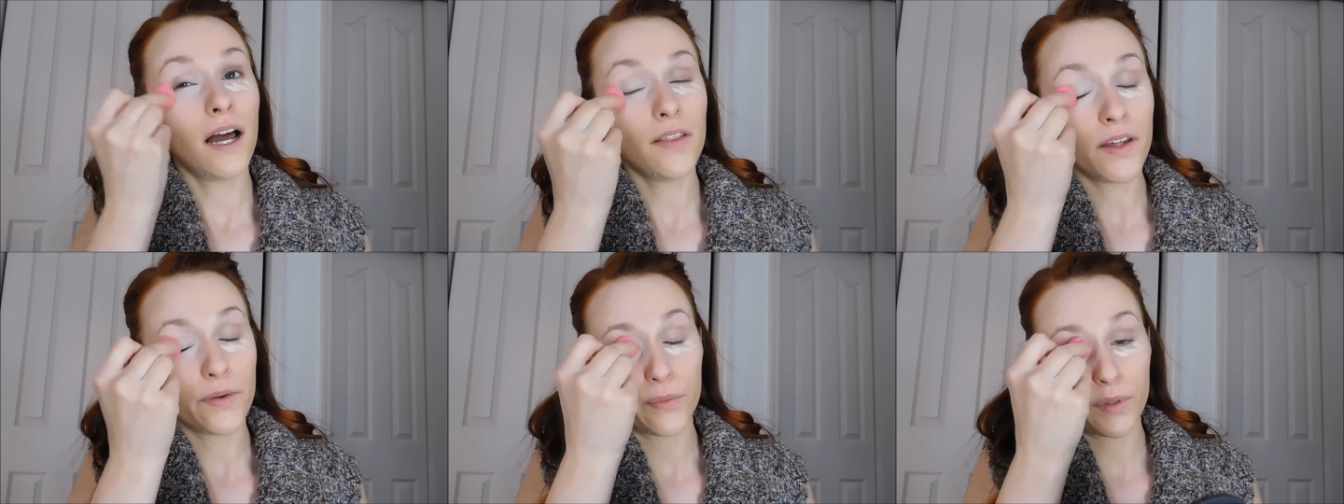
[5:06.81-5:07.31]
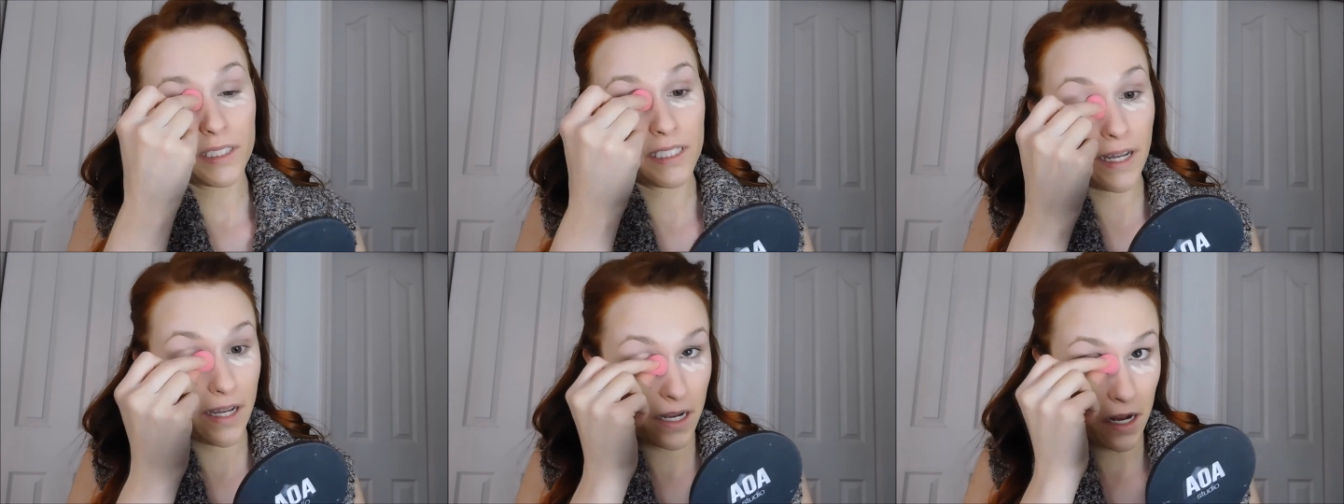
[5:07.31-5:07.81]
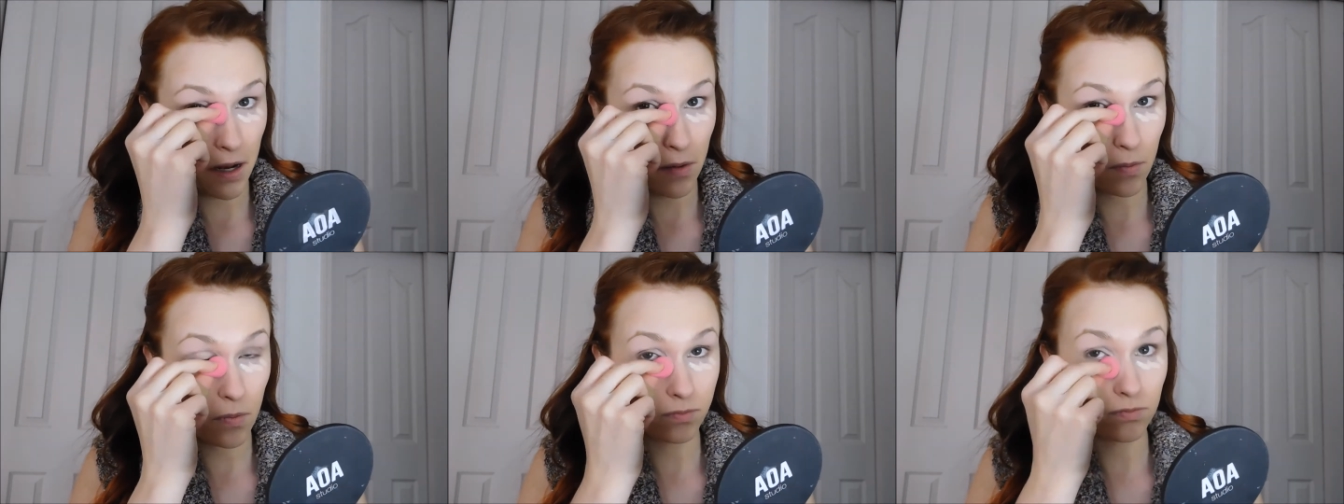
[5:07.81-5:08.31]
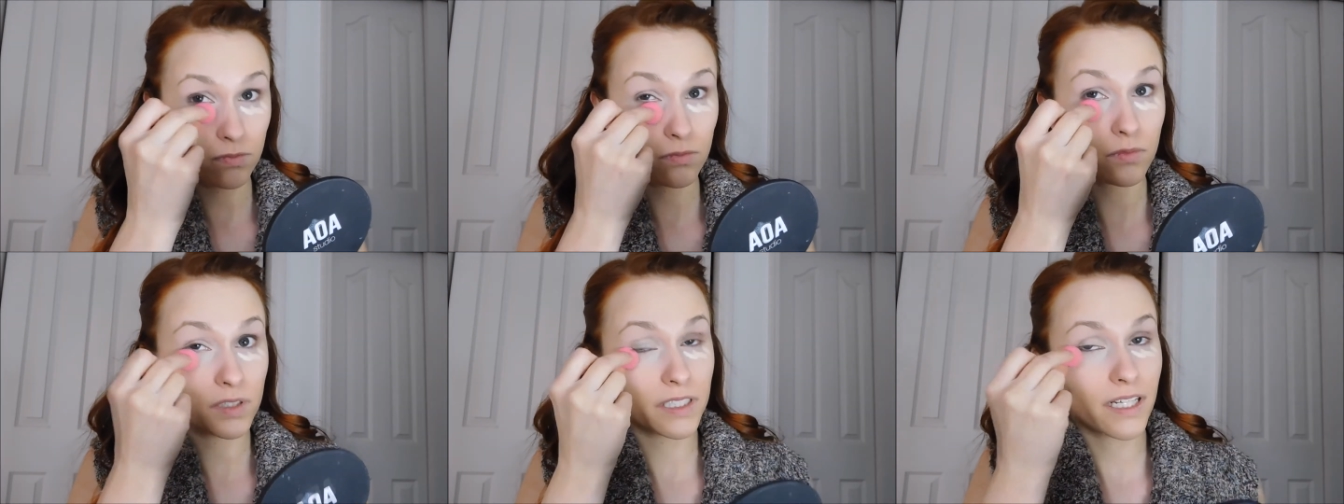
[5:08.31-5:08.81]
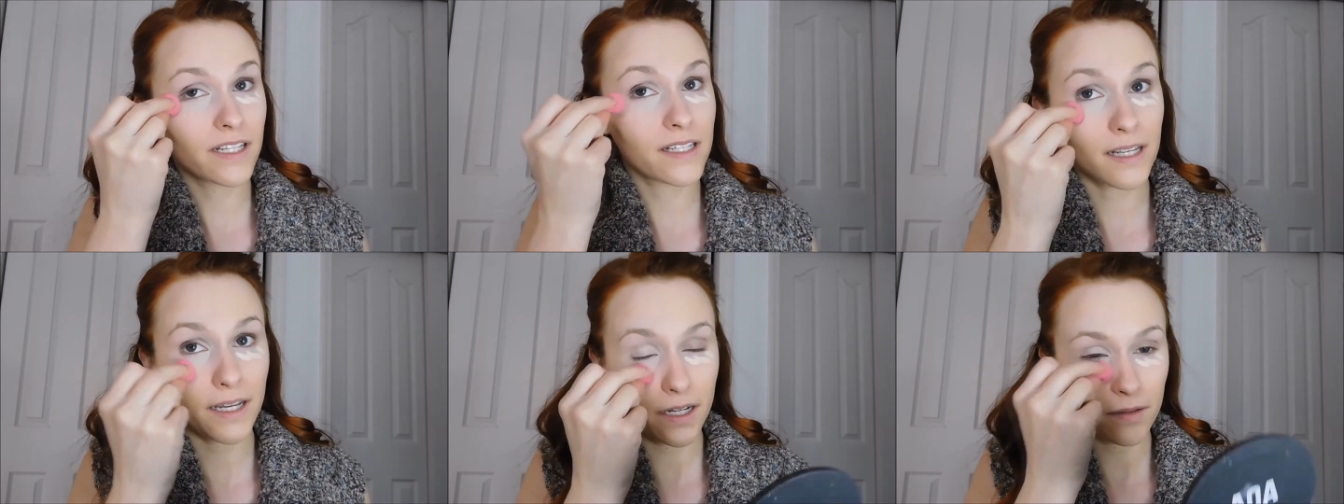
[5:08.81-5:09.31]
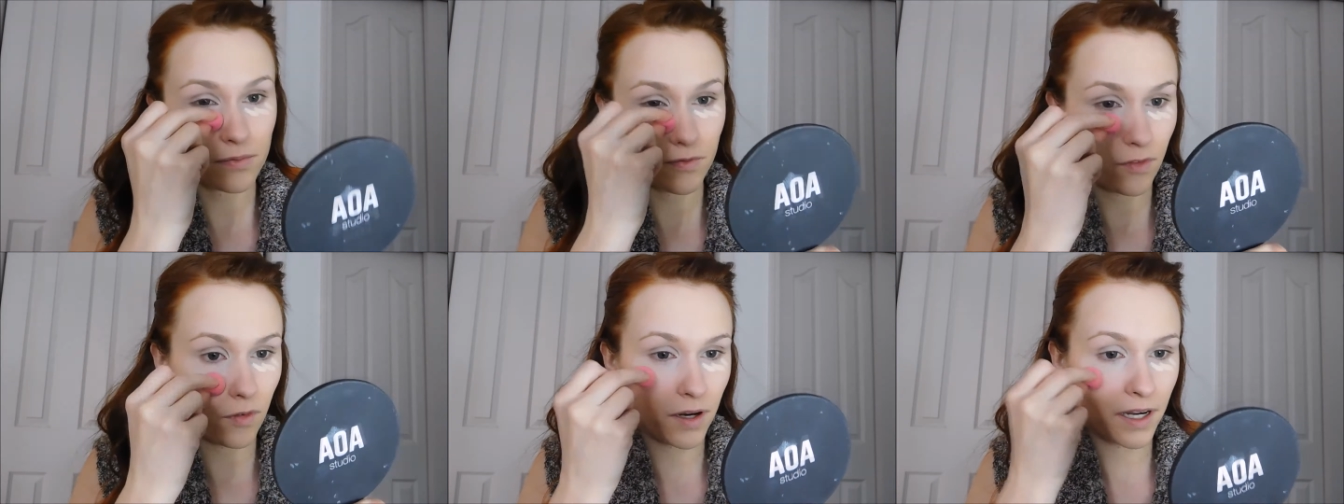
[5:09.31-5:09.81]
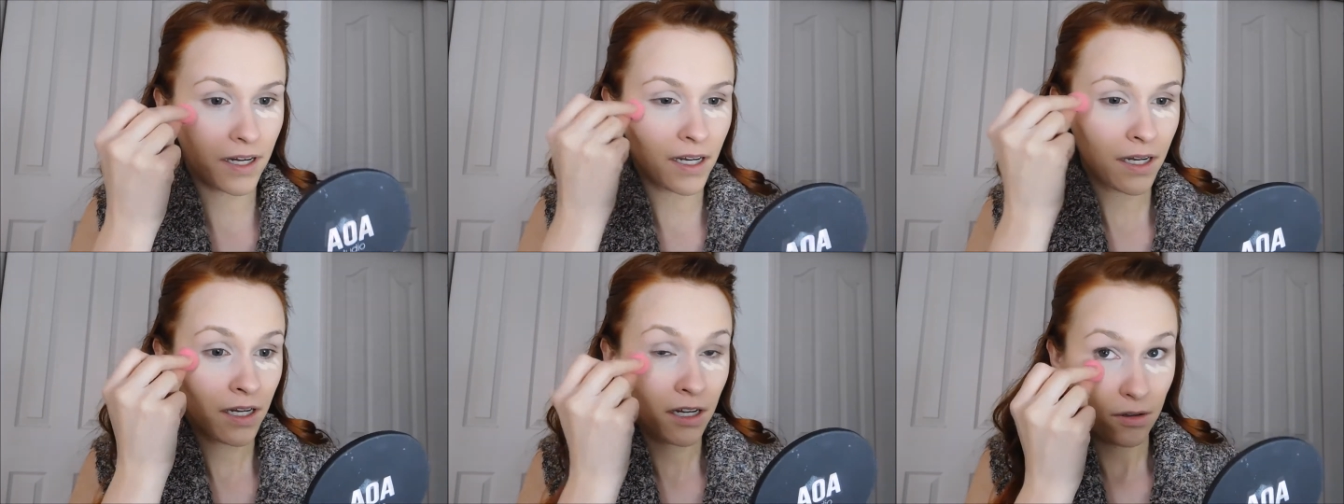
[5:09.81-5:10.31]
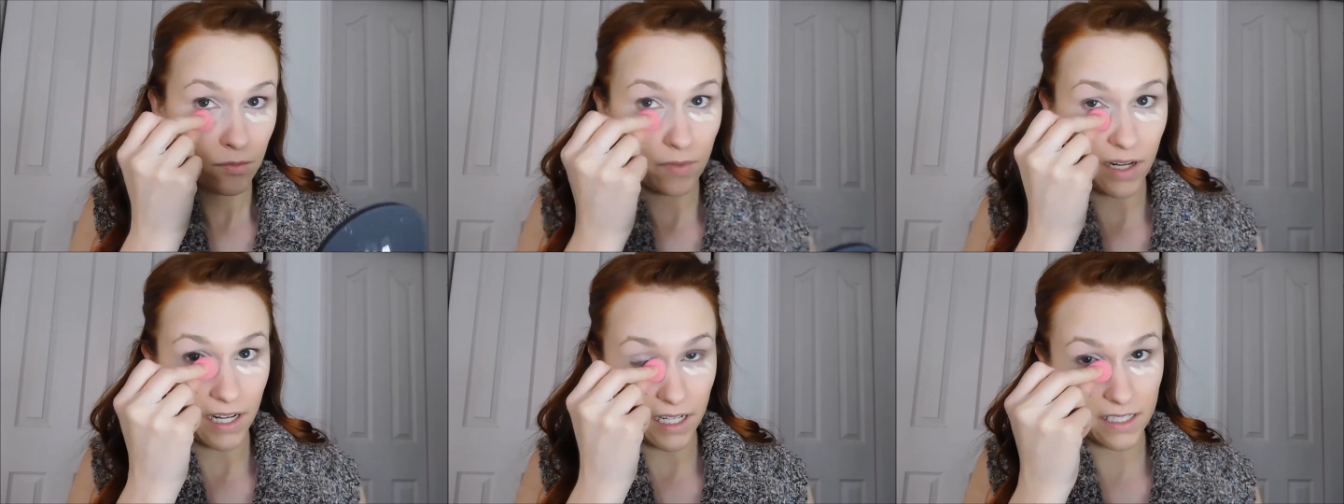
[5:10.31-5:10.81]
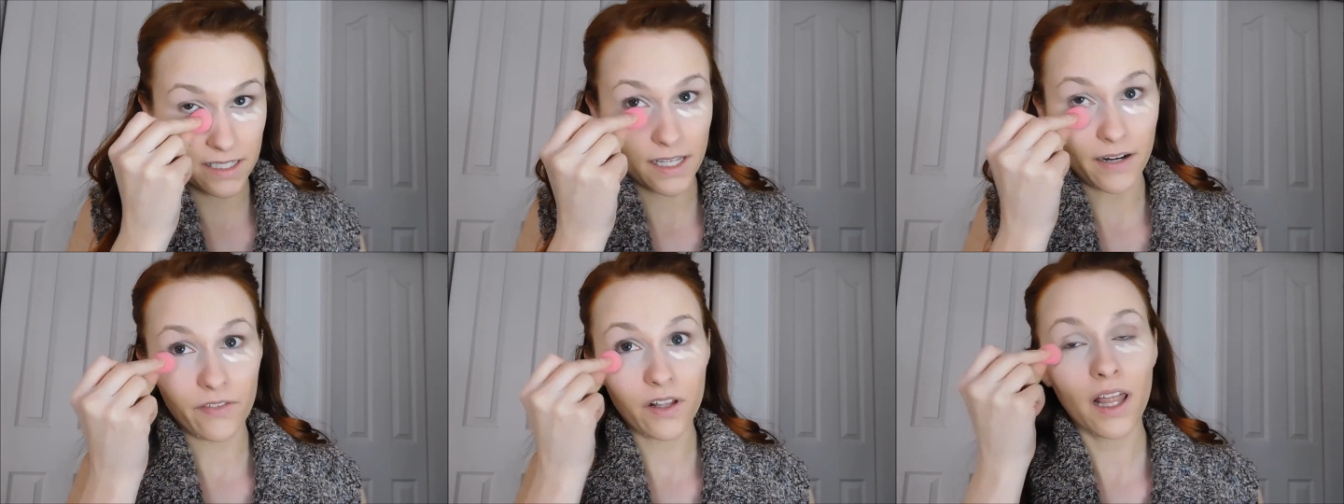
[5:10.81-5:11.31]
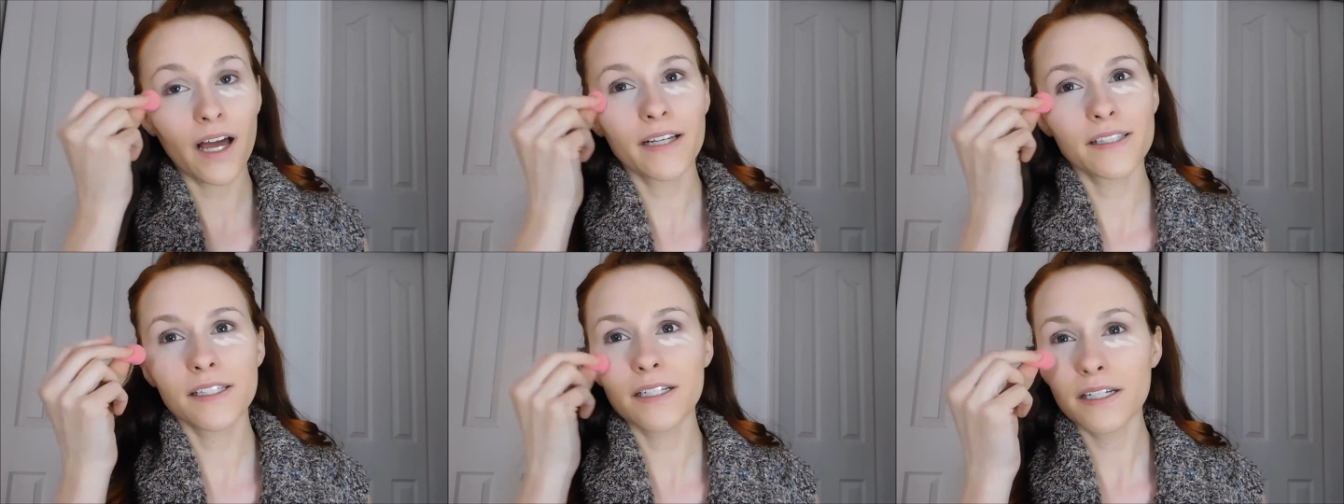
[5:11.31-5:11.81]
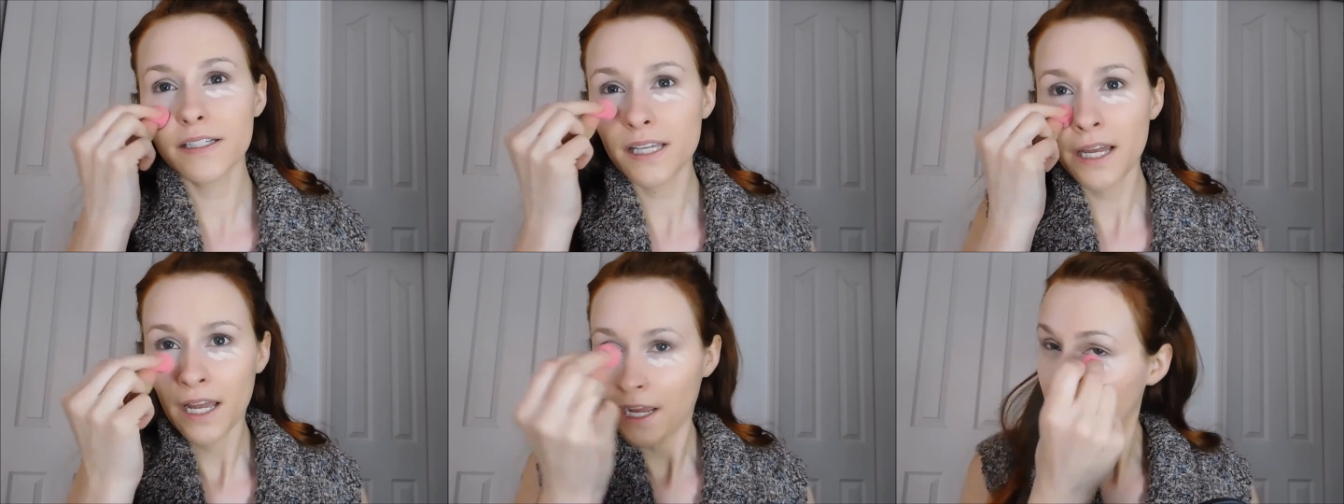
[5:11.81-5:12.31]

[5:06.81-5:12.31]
And then one day I went to sign up for my next set of classes,